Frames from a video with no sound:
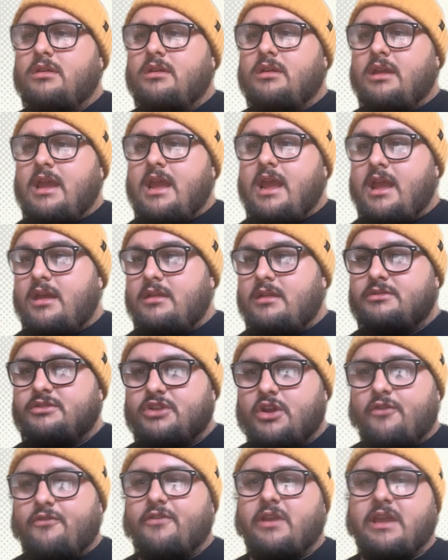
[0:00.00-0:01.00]
And
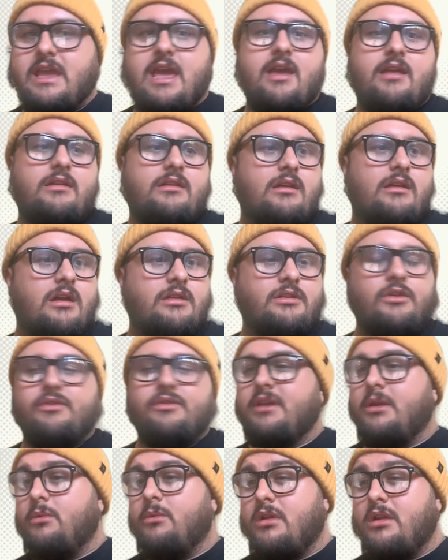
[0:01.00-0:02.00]
don't forget, a new
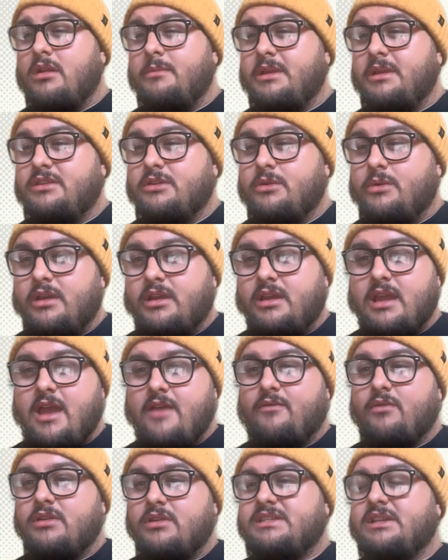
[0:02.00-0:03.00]
thing we're going to be doing
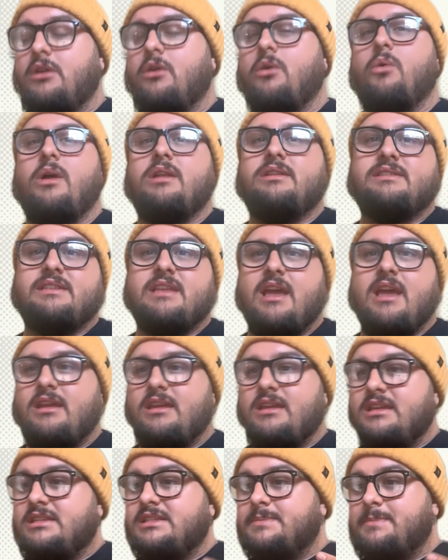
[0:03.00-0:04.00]
every single Wednesday
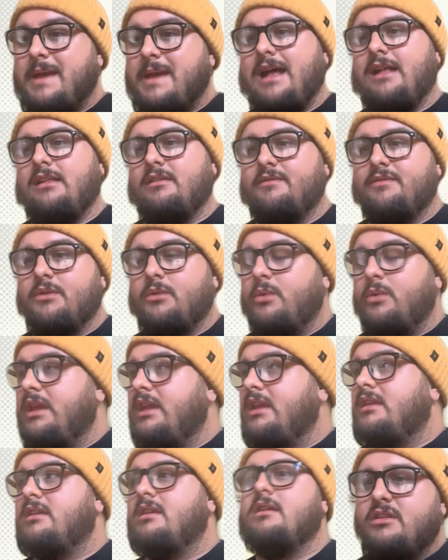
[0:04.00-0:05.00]
is Pal of the
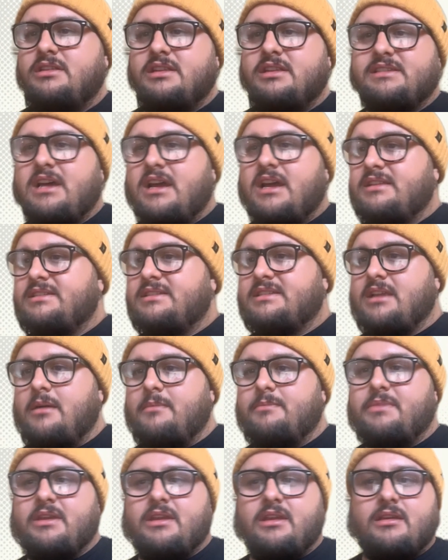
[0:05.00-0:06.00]
Week. Design
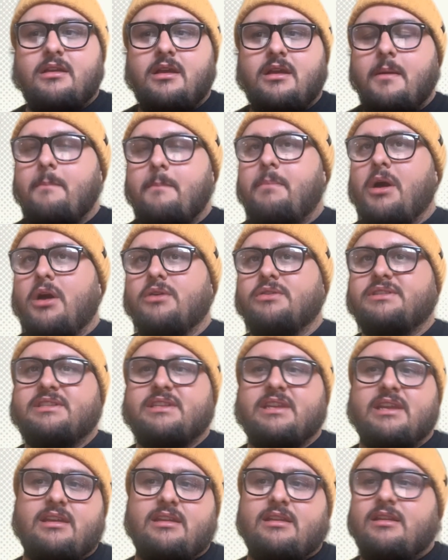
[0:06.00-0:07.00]
something, post
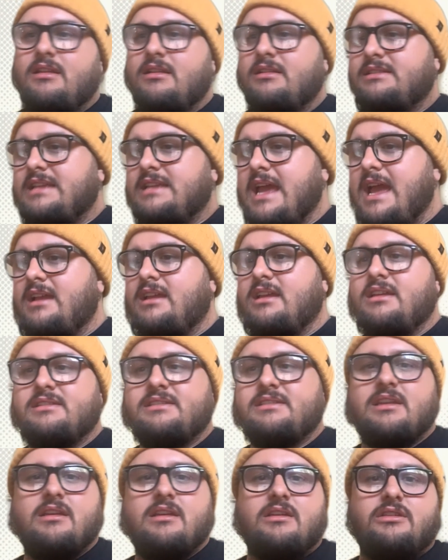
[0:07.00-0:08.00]
it, tag
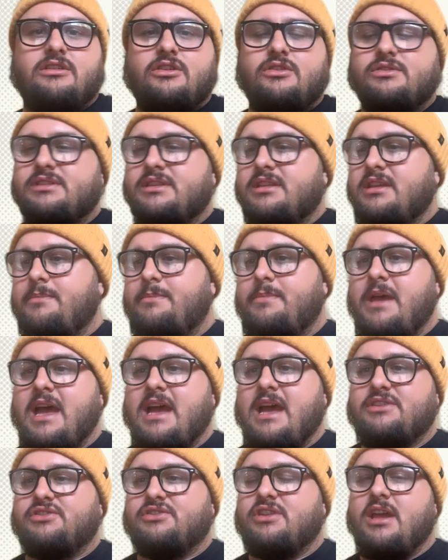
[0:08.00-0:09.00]
us, use the
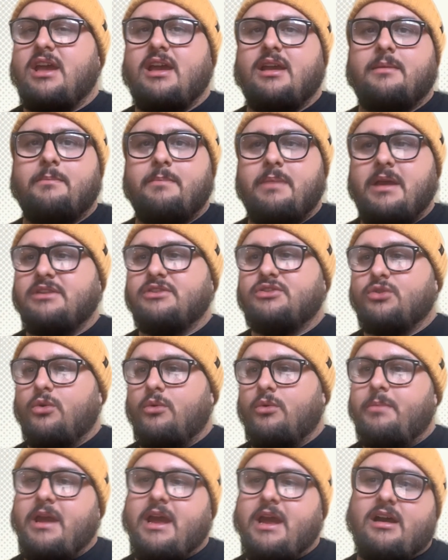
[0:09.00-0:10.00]
hashtag
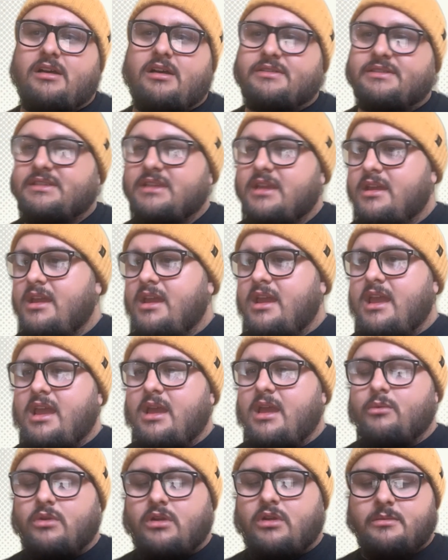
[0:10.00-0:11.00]
#PenToolPals,
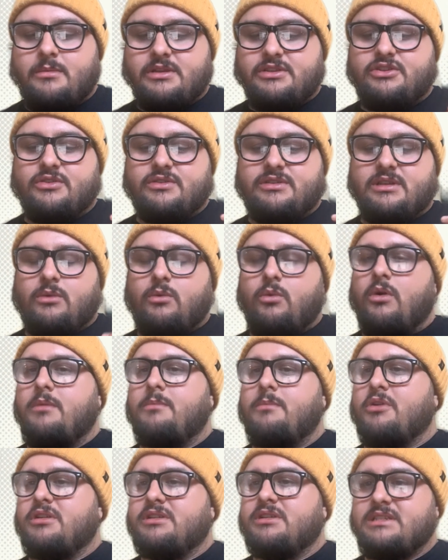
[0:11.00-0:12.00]
and we're going to be choosing one
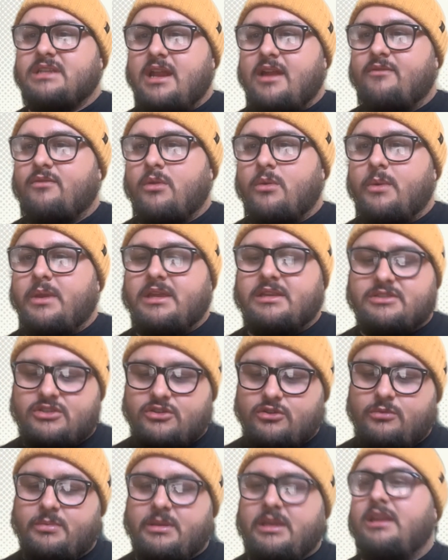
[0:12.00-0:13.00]
person every week
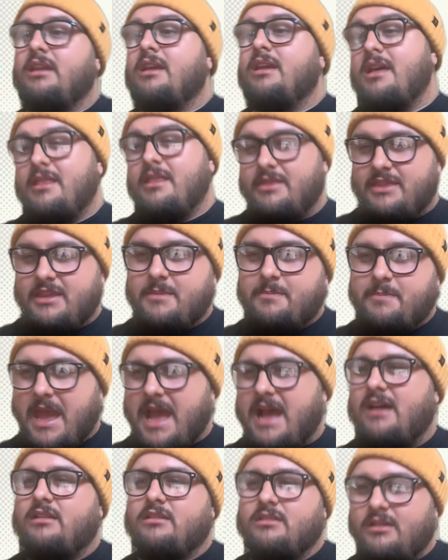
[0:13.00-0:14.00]
to be the
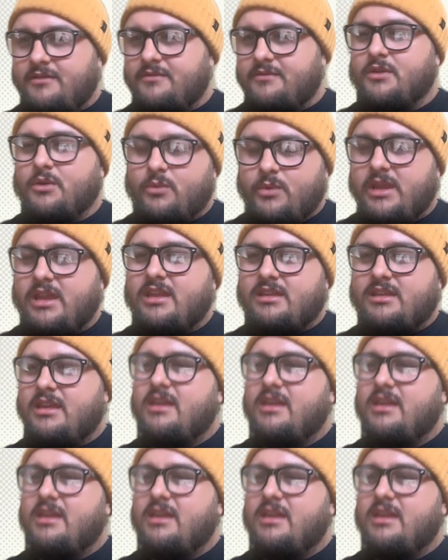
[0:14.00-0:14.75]
Pal of the Week.